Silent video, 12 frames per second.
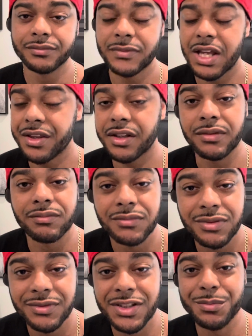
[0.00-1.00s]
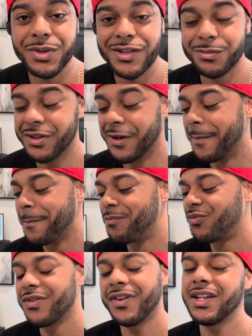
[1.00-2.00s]
Nothing is meant to be.
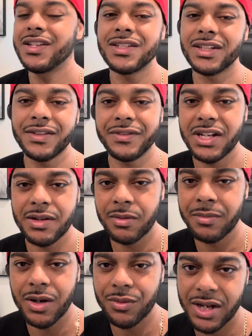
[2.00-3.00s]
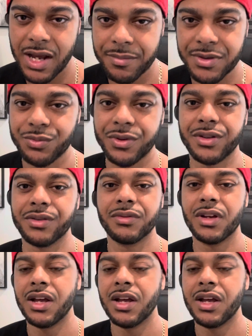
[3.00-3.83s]
Fate doesn't give a damn about what happens with you.